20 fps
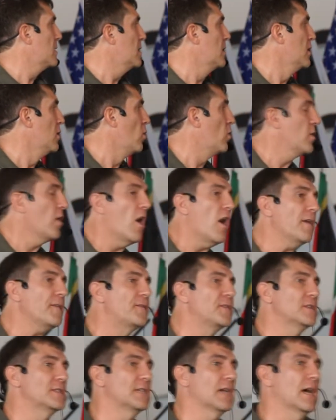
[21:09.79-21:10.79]
the Lord
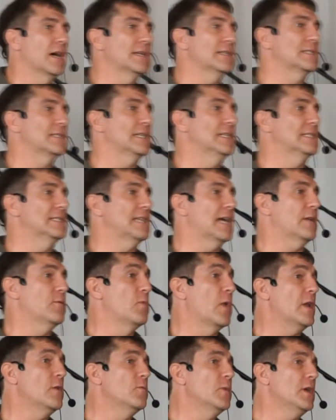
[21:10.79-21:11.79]
offers us is that
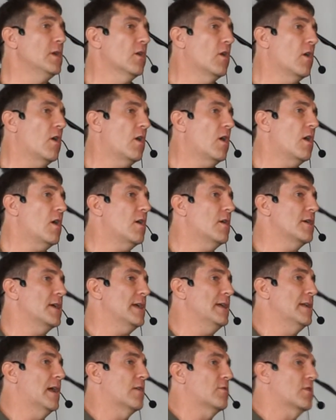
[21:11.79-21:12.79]
when we
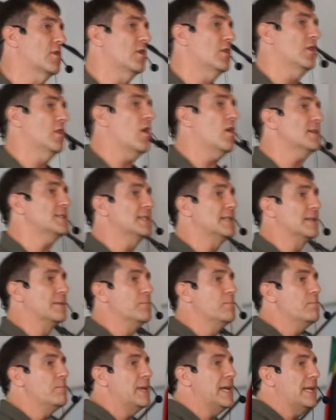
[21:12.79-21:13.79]
are in our
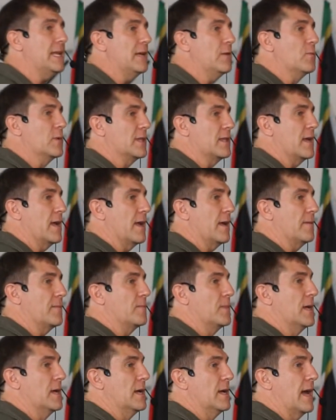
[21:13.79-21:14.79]
closet meeting with
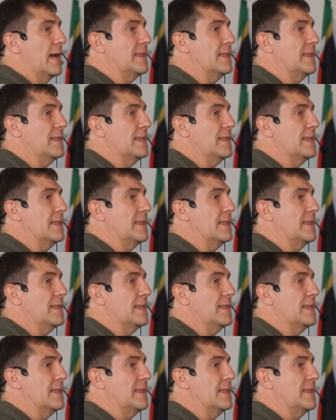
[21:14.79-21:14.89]
Him